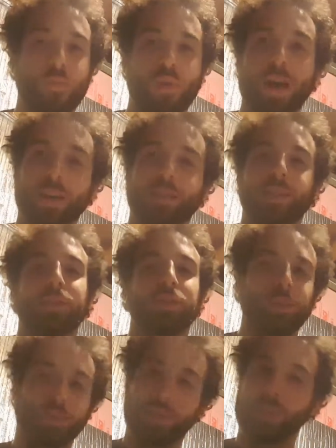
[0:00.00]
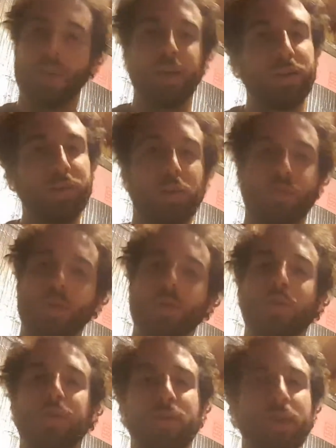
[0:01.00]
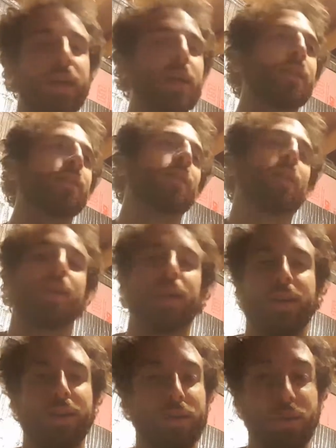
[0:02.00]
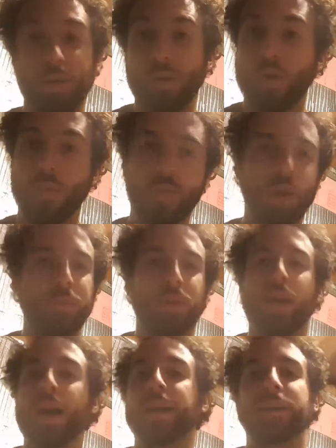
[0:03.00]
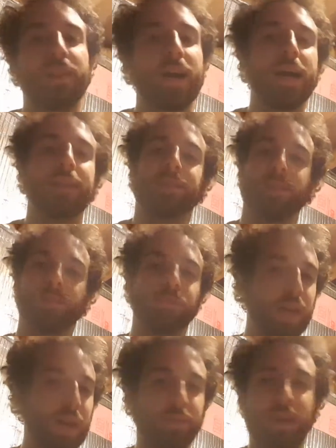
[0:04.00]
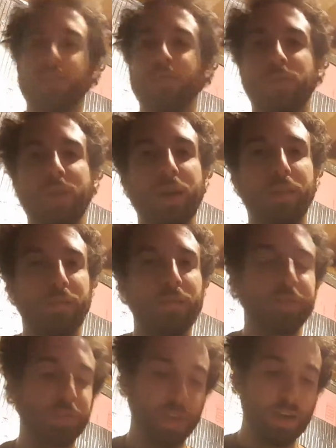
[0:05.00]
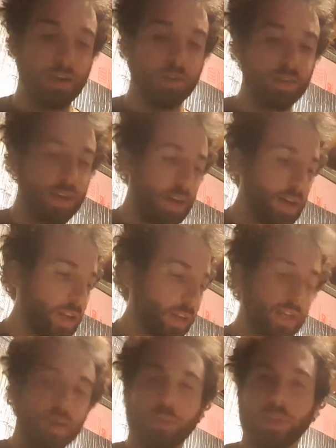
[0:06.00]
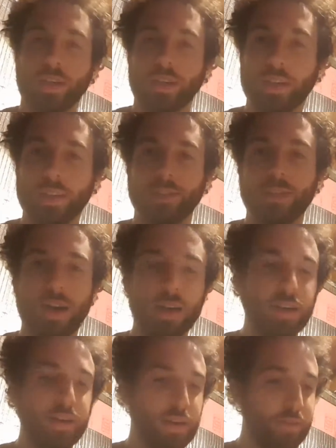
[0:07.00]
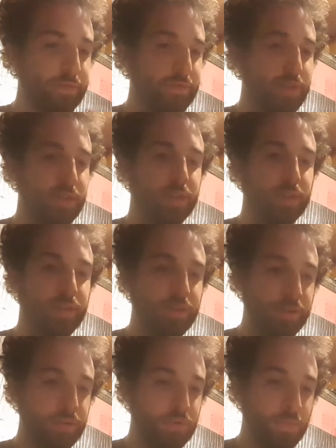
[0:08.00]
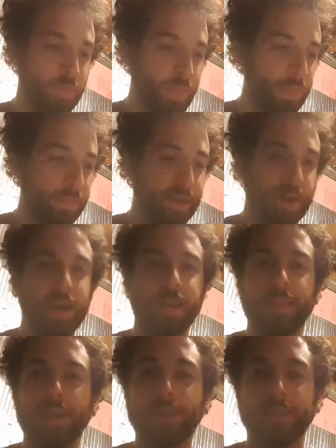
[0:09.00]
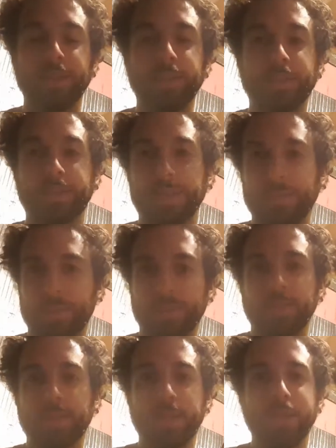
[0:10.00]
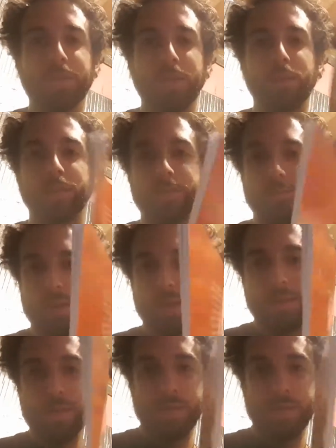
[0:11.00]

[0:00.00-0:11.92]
practicing just scales over and over again, you're incorporating melodic lines to navigate your way through the scales, and it keeps it exciting and fun to do. And this is, even though it's very